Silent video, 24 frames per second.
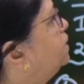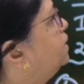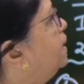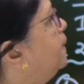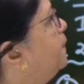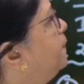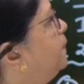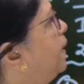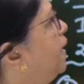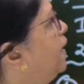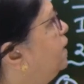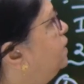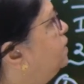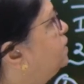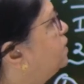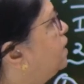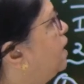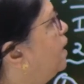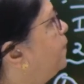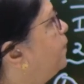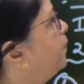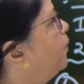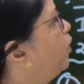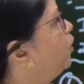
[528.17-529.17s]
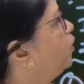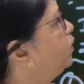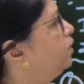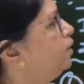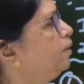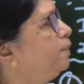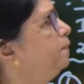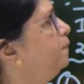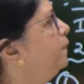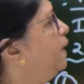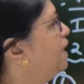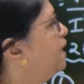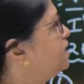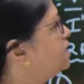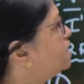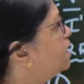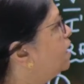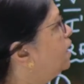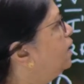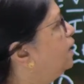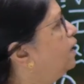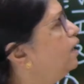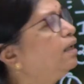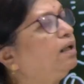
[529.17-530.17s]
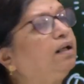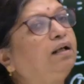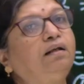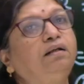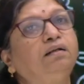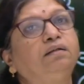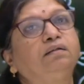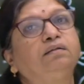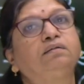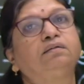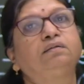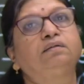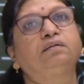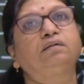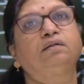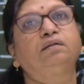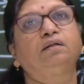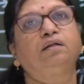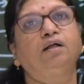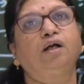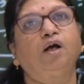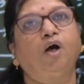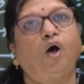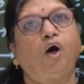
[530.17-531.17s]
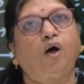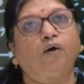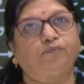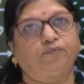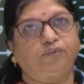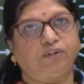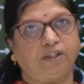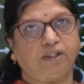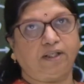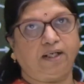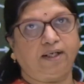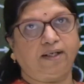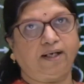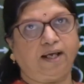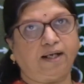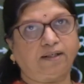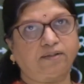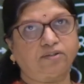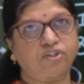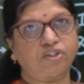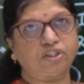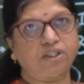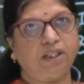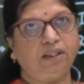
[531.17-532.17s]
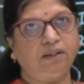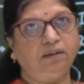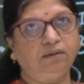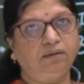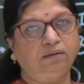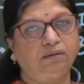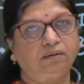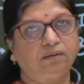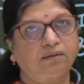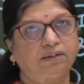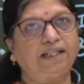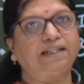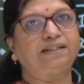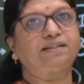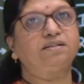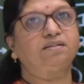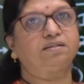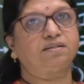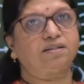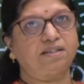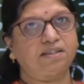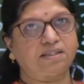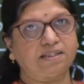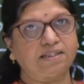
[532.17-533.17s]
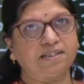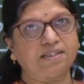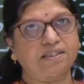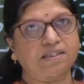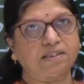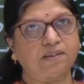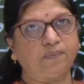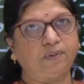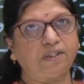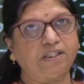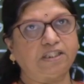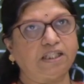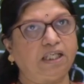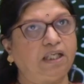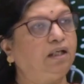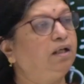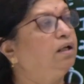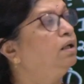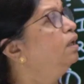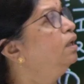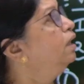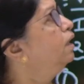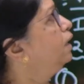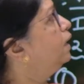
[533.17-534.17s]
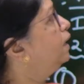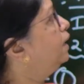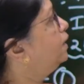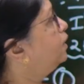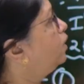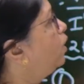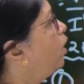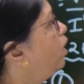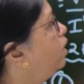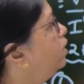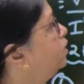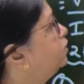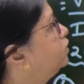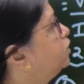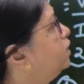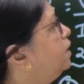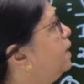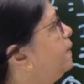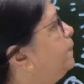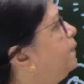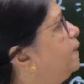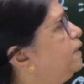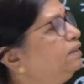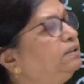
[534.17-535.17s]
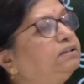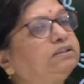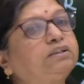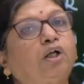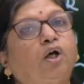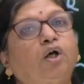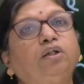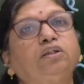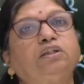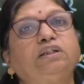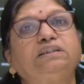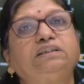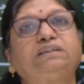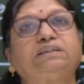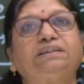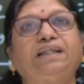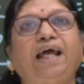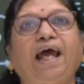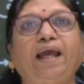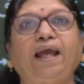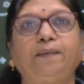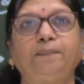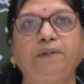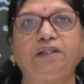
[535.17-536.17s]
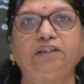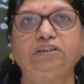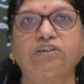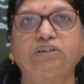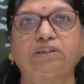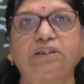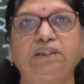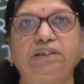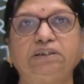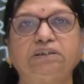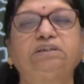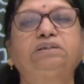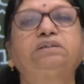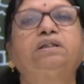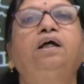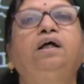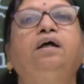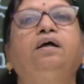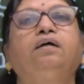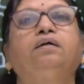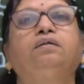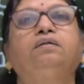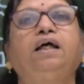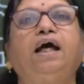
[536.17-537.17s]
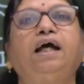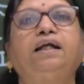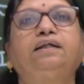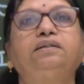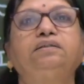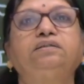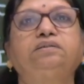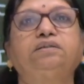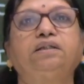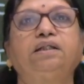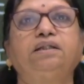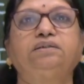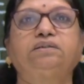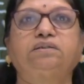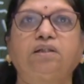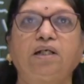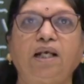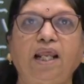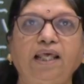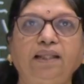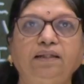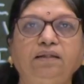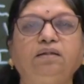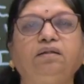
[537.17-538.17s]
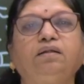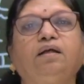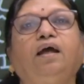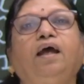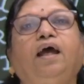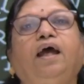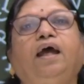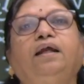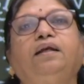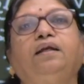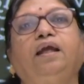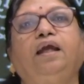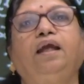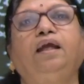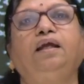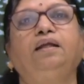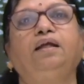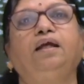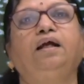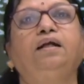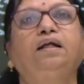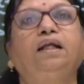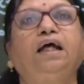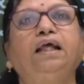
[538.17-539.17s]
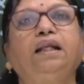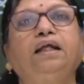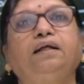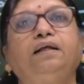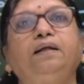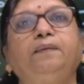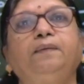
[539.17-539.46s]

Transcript: depends upon the material of the conductor, that is resistivity. It also depends on its dimensions, that is its length and area. Directly